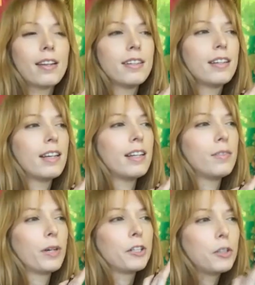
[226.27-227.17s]
we're
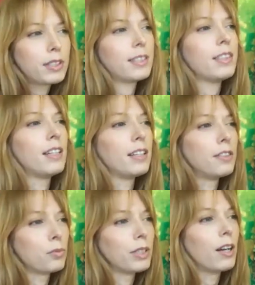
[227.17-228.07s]
used to seeing and is
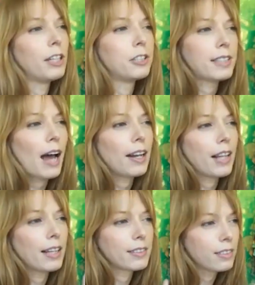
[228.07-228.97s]
real and just adding
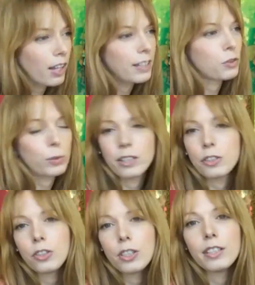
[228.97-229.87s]
that slight tweak to
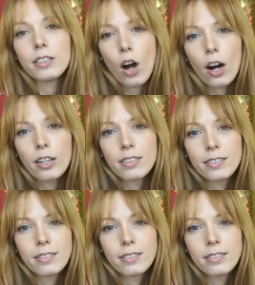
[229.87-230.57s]
turn it into art.